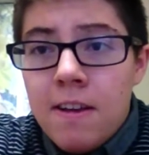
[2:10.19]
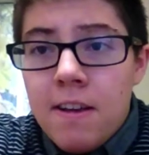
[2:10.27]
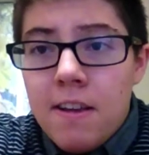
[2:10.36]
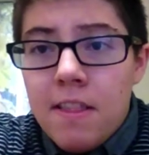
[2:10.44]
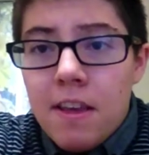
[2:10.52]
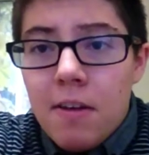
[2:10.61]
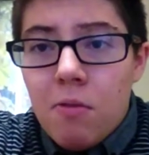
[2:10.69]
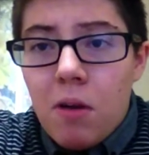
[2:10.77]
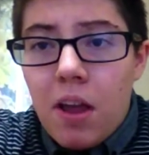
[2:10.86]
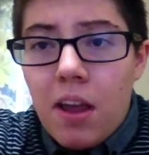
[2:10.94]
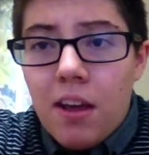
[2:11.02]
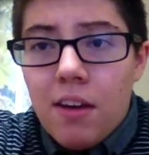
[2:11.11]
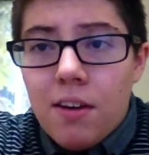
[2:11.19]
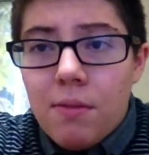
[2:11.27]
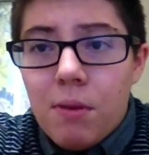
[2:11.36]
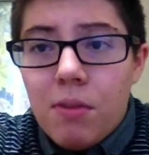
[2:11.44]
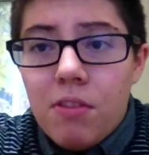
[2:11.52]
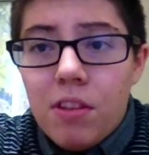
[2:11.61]
in that way.
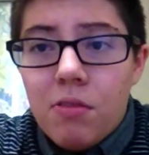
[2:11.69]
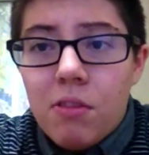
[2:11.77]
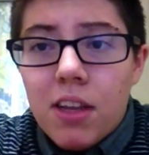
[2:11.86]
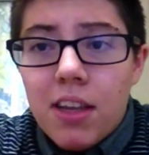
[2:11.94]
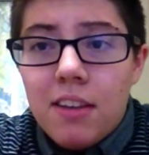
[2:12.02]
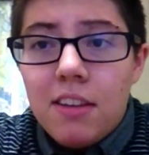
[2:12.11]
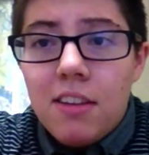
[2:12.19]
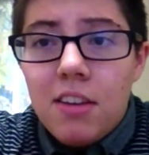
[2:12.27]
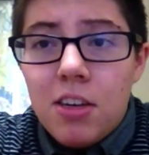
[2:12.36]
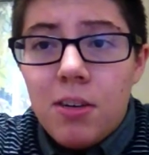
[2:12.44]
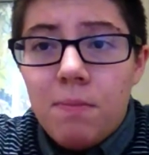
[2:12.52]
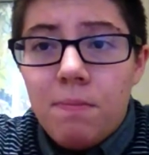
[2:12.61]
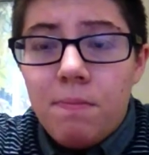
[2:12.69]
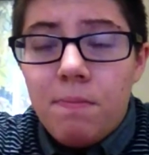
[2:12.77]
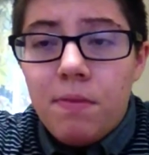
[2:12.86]
I really want to get to the gym.